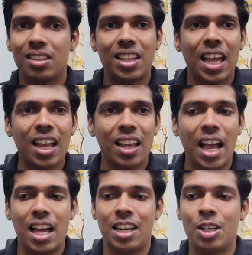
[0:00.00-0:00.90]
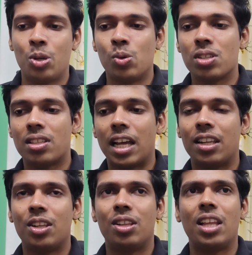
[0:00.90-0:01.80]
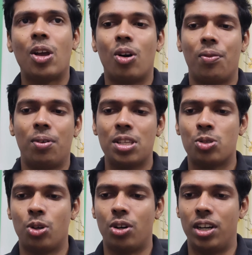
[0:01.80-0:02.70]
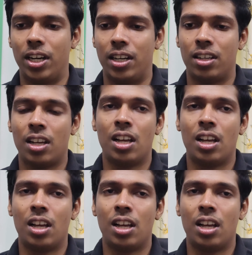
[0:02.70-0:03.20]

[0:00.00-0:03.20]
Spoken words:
they carry tools that they always do not need.